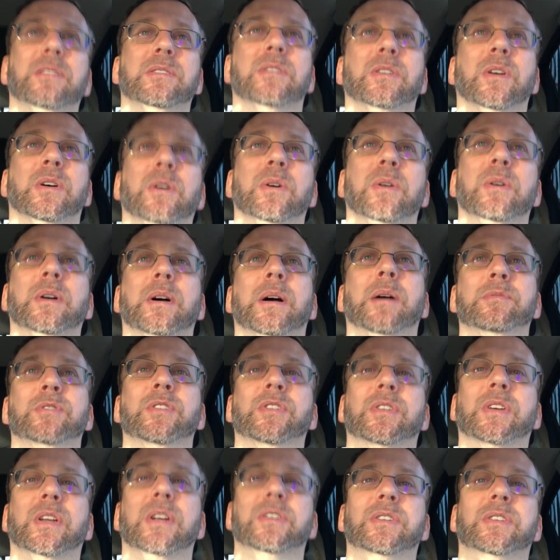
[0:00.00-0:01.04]
So I'm
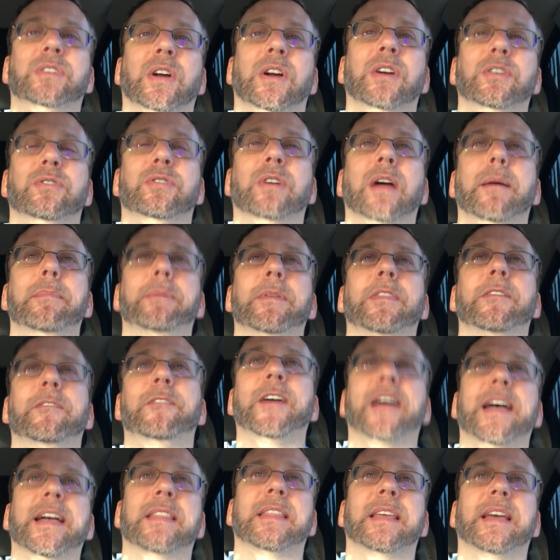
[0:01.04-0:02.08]
just going to start dropping the
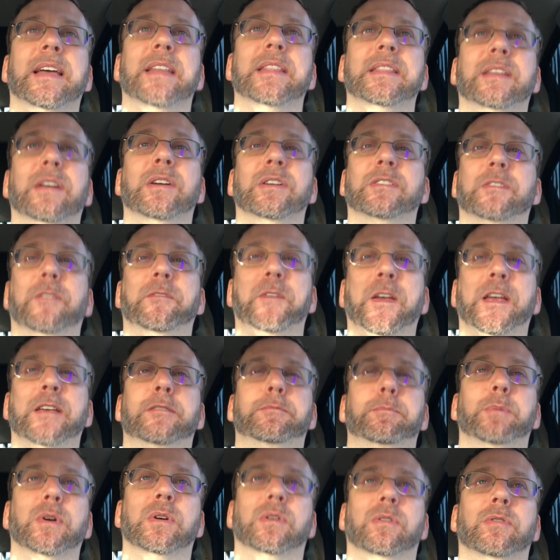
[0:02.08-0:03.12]
fact that there is a
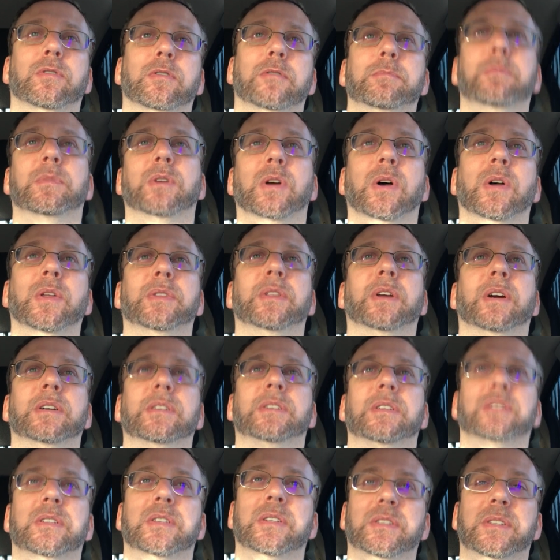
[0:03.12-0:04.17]
Facebook group called
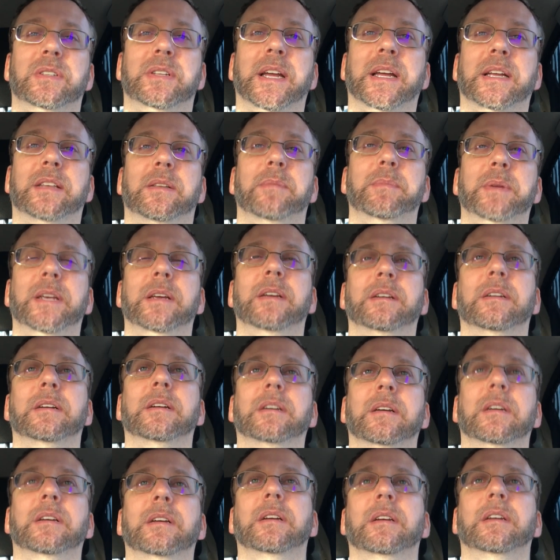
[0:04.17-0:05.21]
Narcissistectomy.
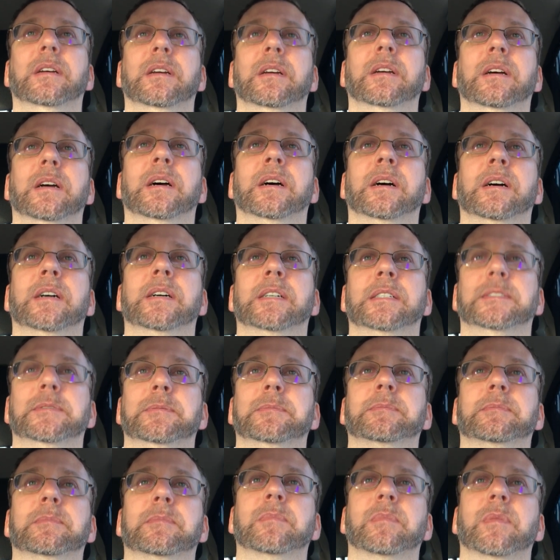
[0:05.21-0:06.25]

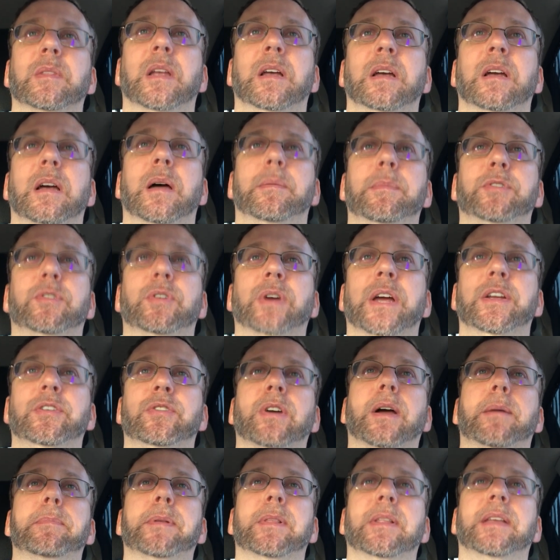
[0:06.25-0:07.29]
I'm going to try and
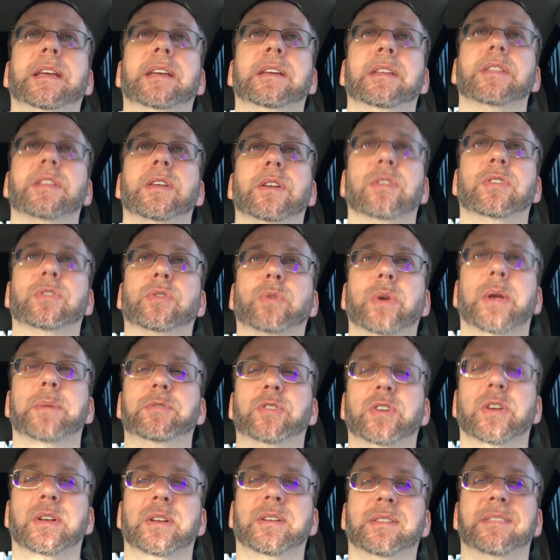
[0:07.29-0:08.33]
drop a link in the
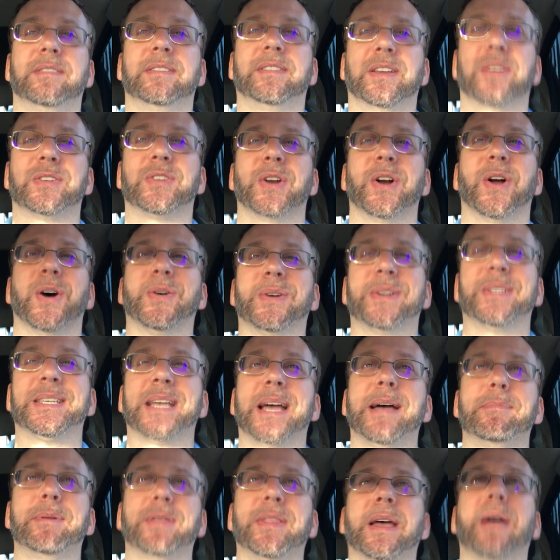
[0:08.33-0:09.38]
description. Doesn't always
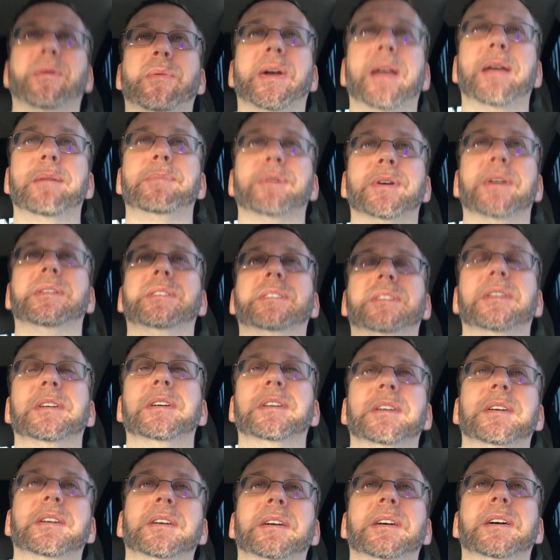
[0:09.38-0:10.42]
happen that way, but
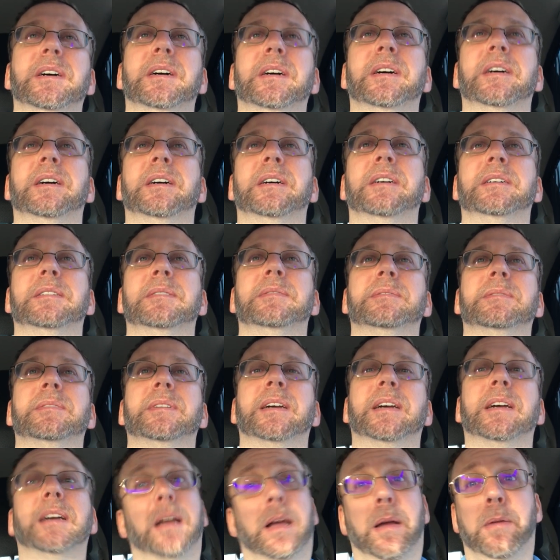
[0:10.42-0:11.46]

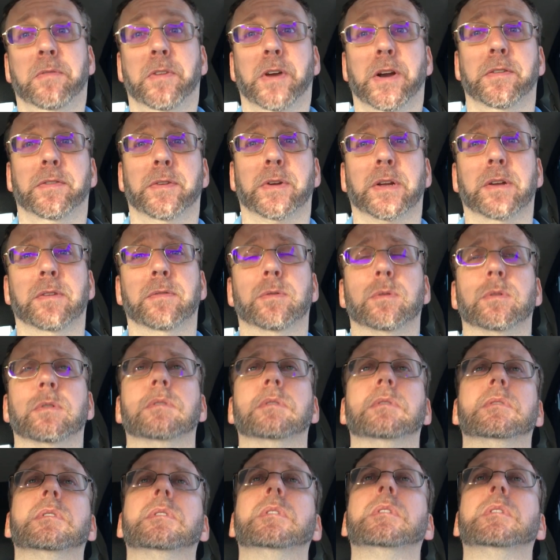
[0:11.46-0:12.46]
I'm very forgetful.